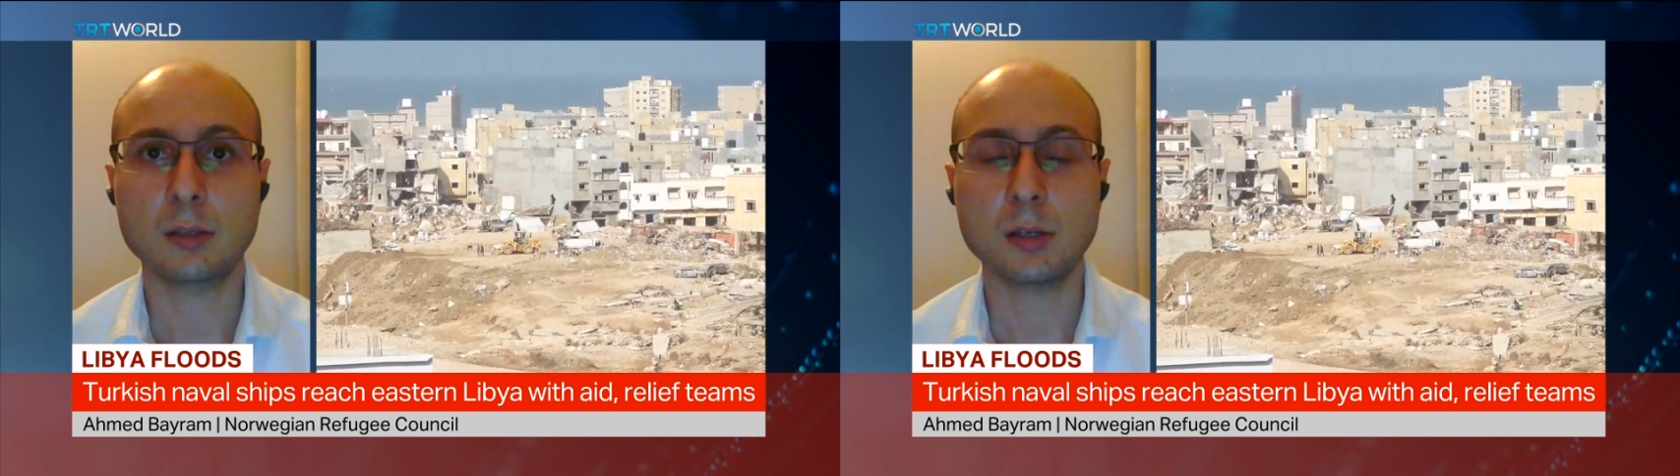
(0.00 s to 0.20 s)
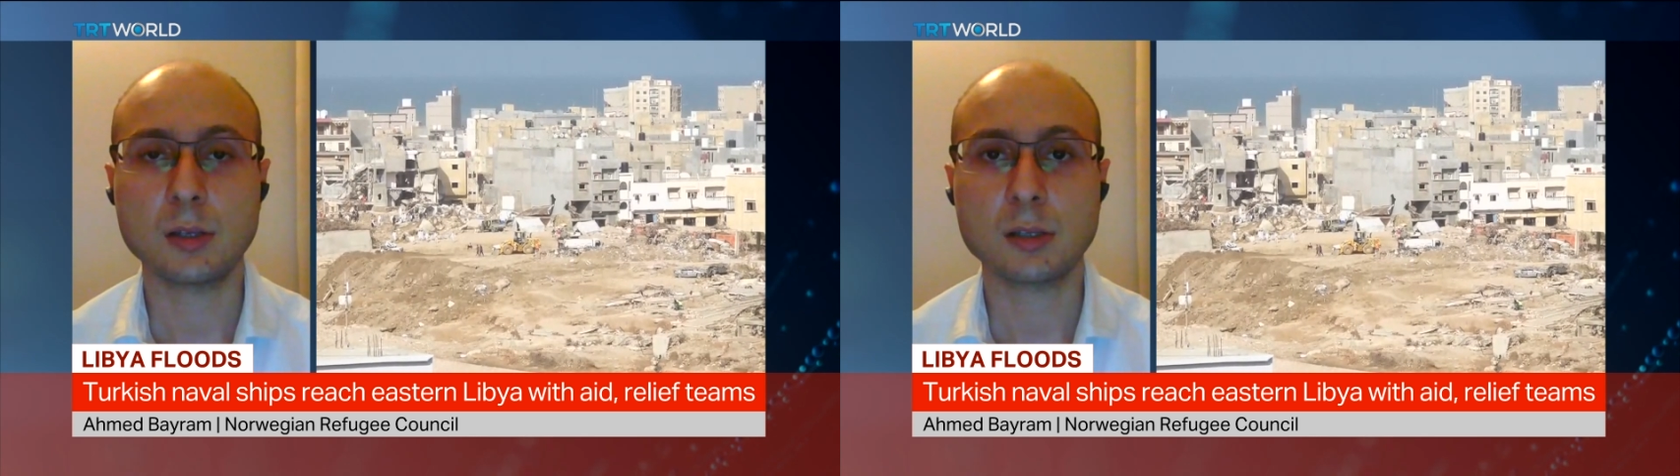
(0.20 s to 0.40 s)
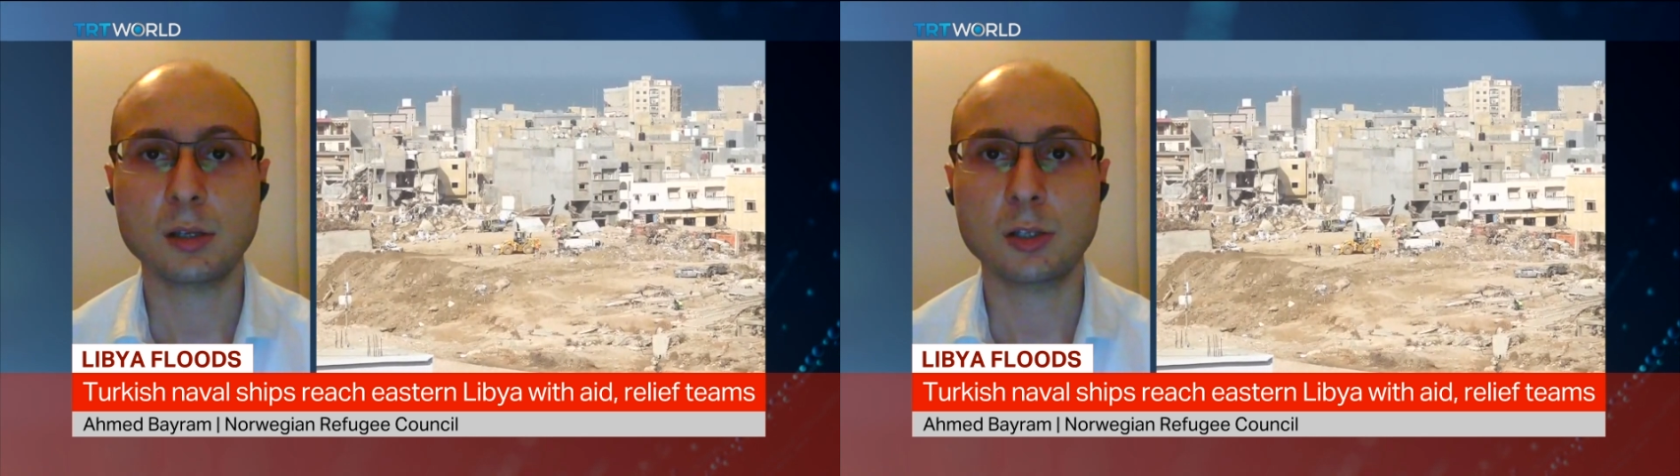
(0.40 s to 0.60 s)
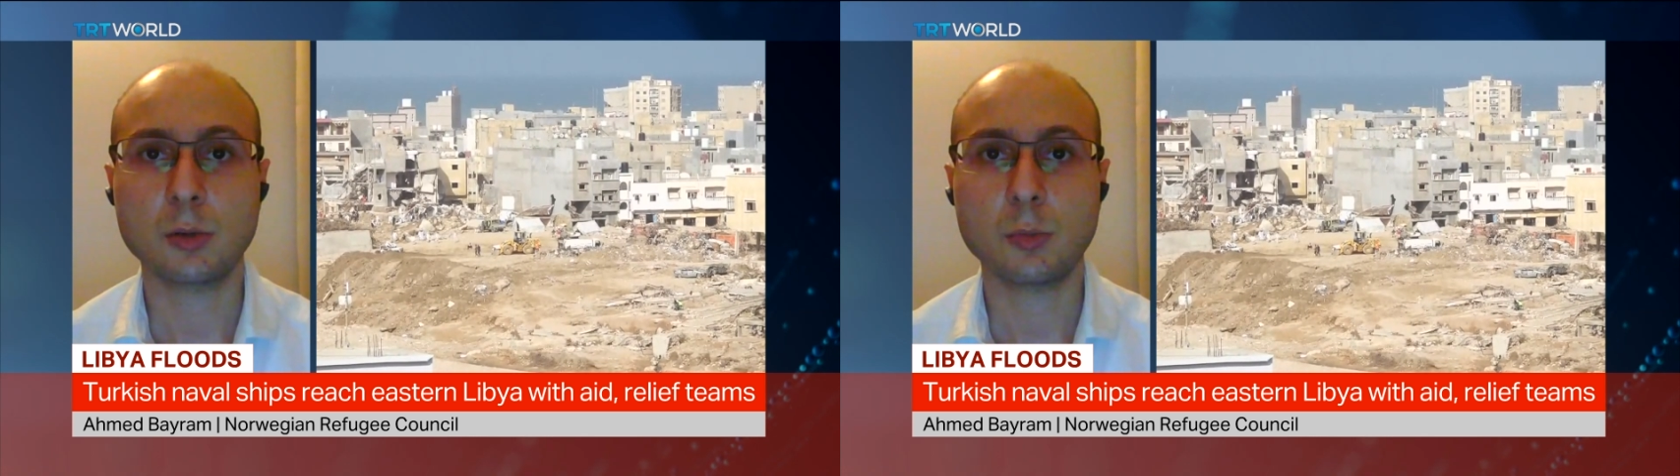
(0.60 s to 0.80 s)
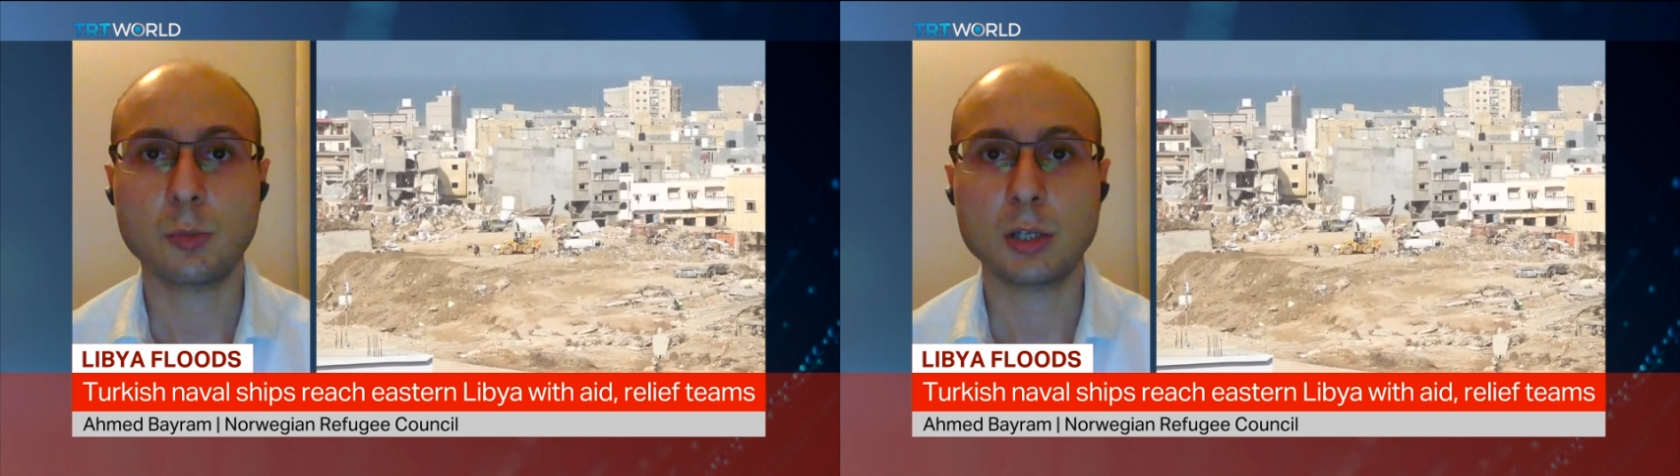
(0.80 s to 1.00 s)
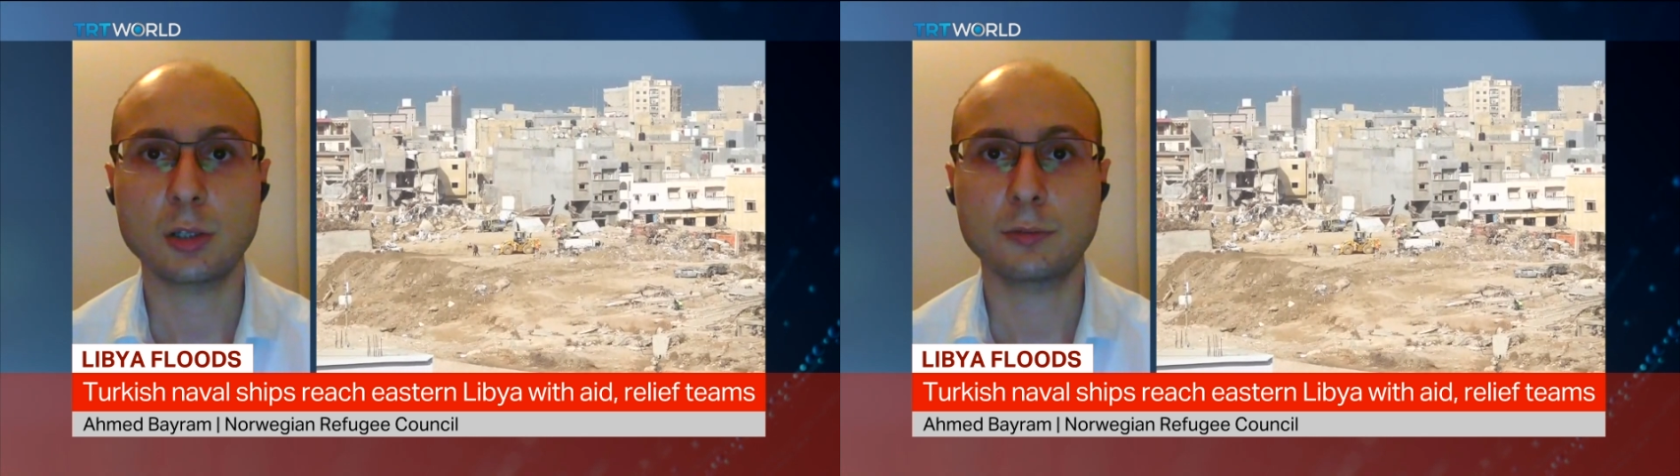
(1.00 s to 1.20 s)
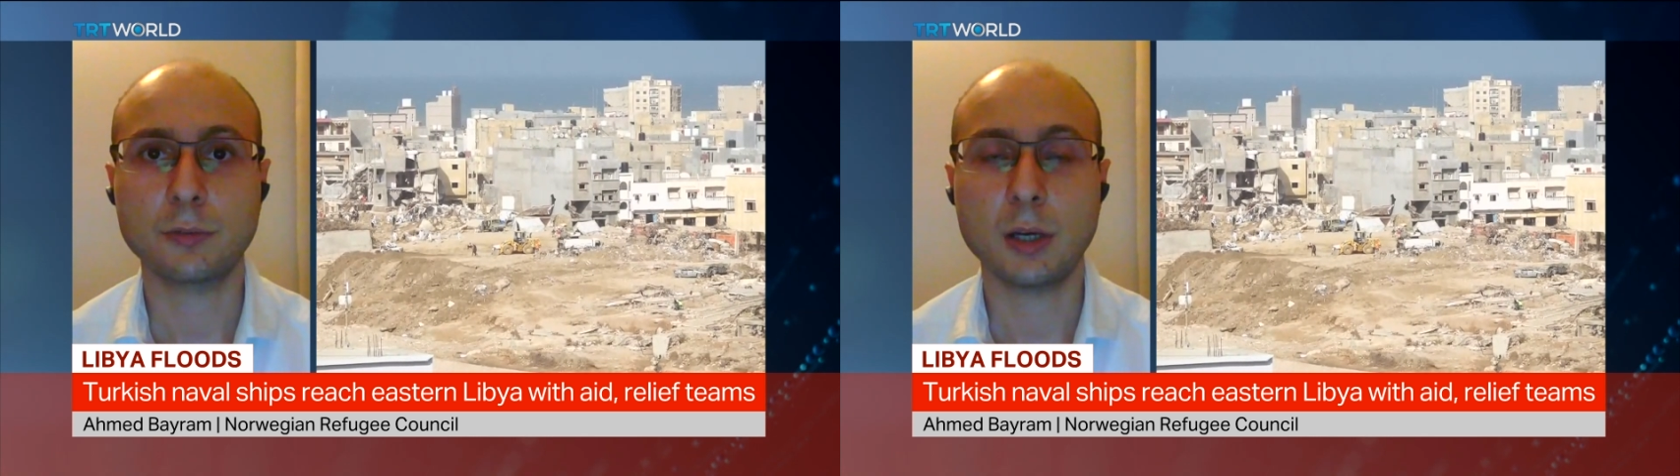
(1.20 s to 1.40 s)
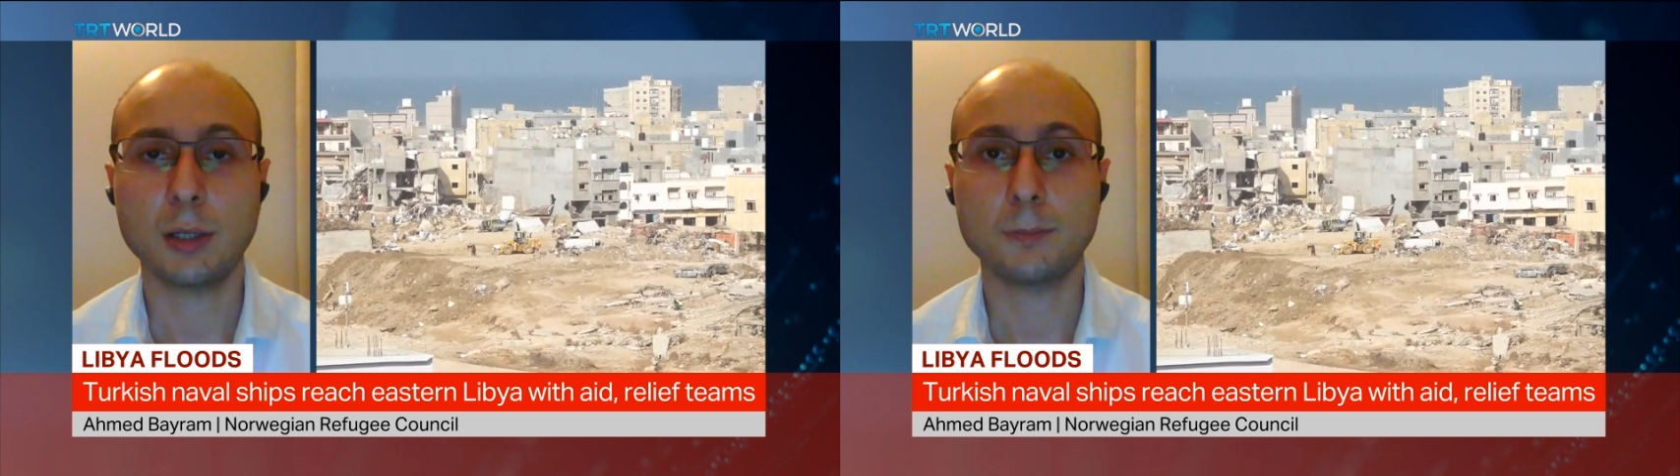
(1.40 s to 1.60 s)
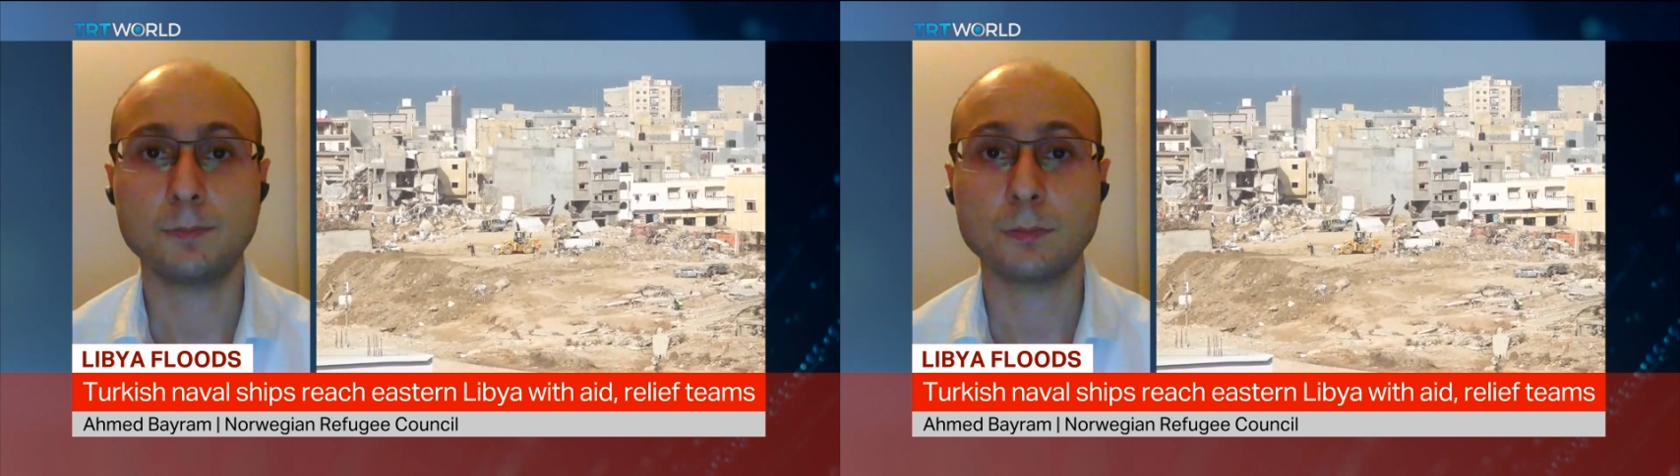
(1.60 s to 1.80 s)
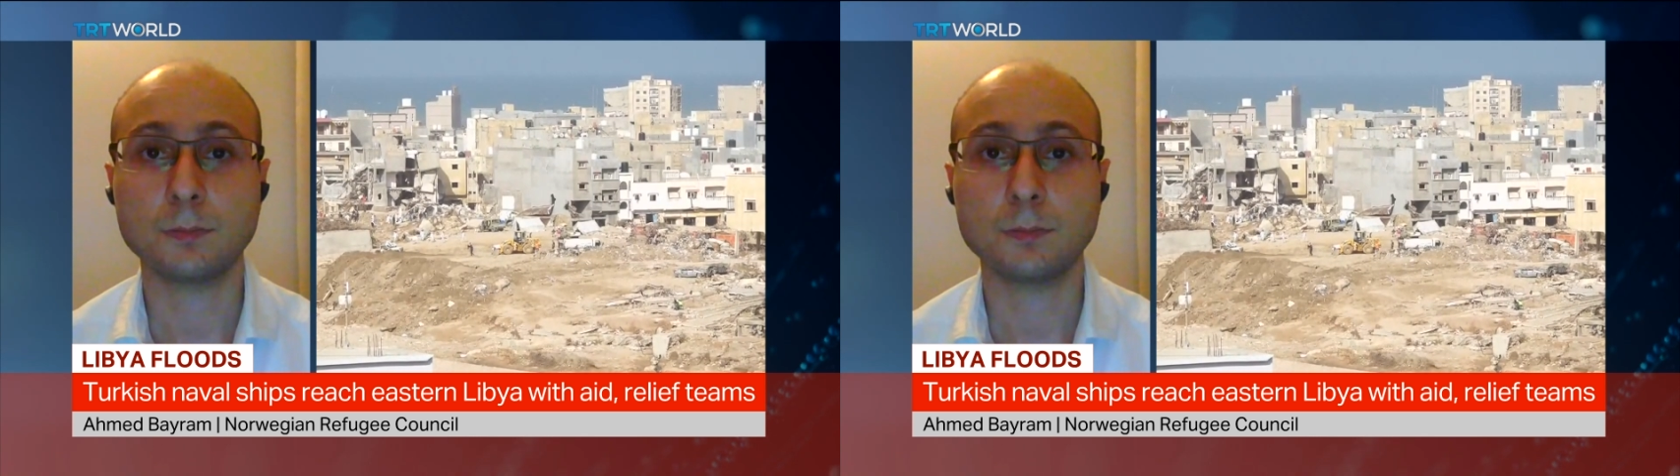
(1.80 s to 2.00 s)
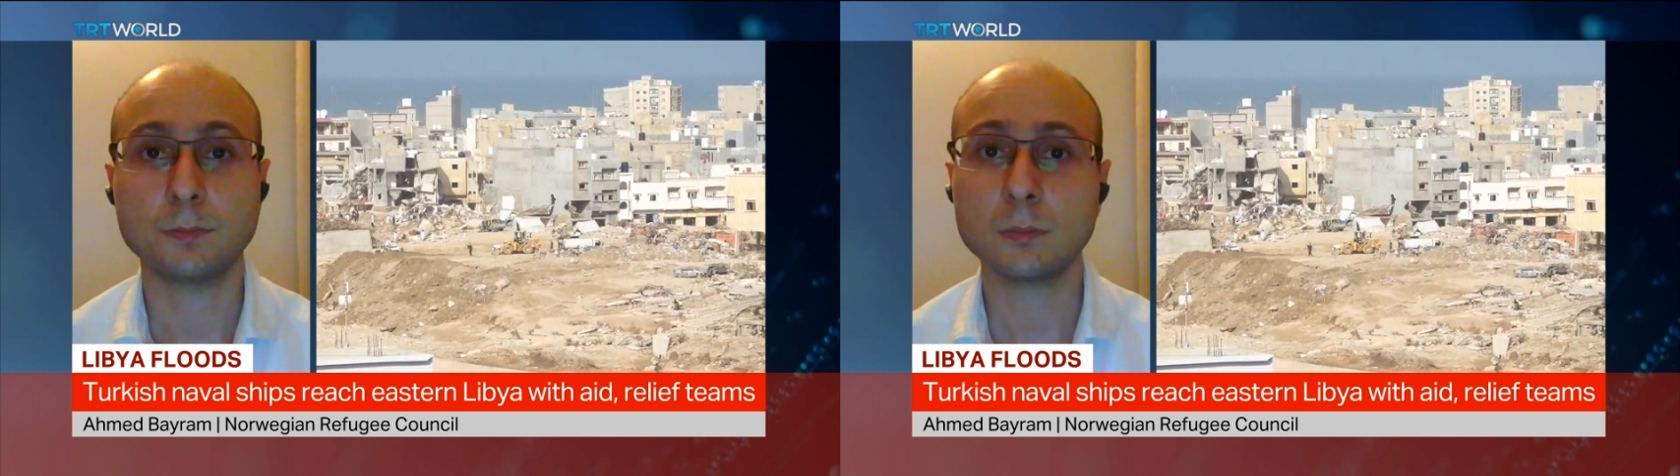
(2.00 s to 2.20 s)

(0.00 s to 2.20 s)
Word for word: It is a situation of um,